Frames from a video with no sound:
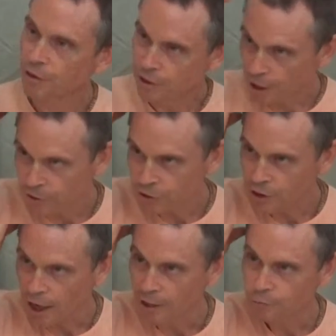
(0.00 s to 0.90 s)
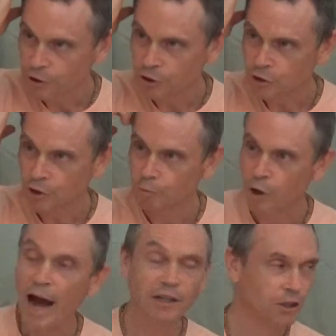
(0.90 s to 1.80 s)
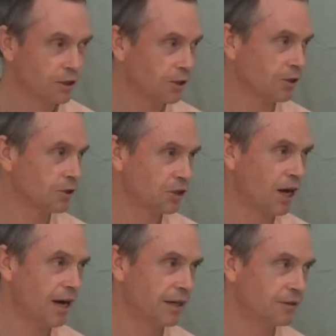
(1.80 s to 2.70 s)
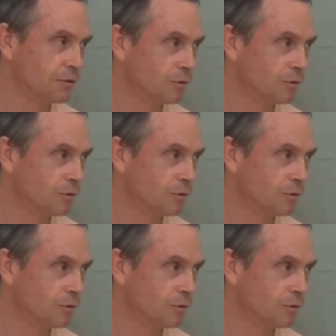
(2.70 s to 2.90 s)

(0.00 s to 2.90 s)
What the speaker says: the other side, which is the practical side.